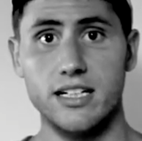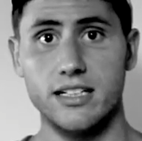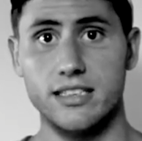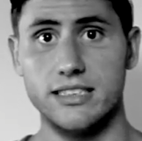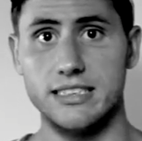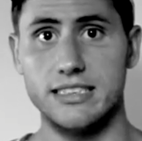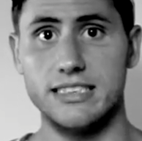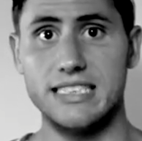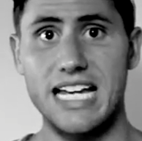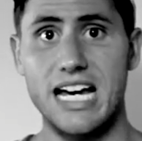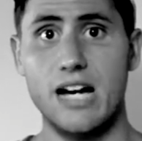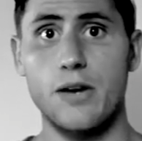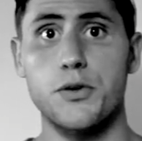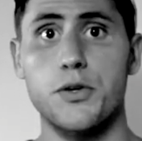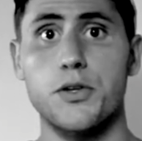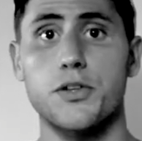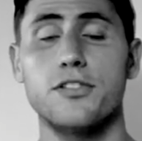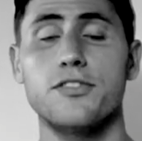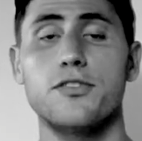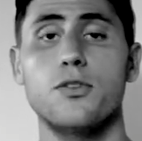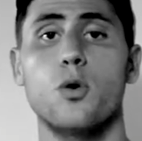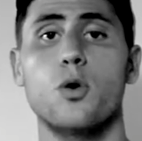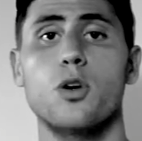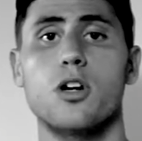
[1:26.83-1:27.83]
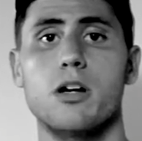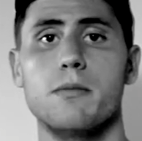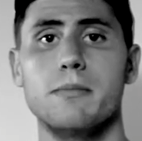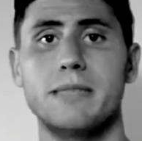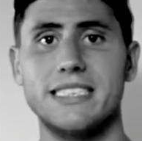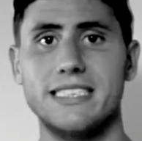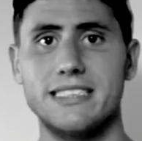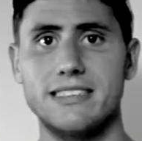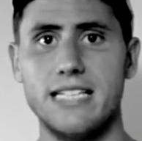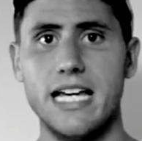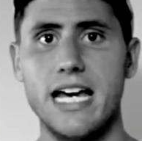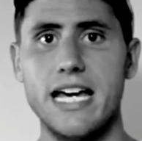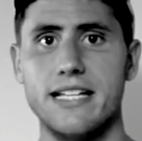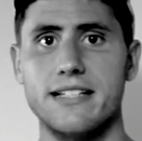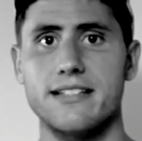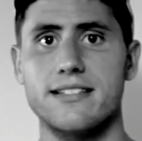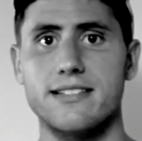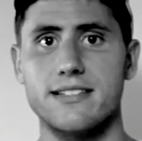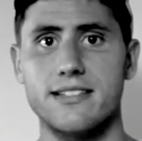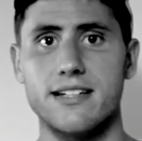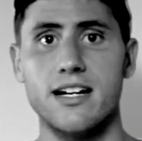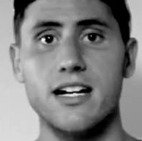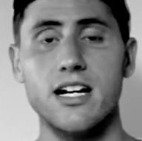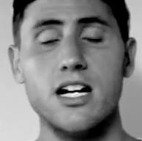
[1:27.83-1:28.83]
because now your forearm is
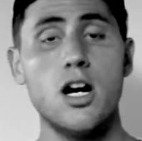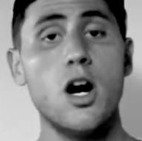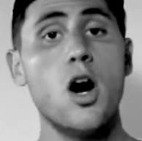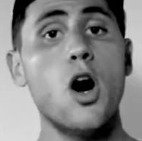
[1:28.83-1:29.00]
tensed.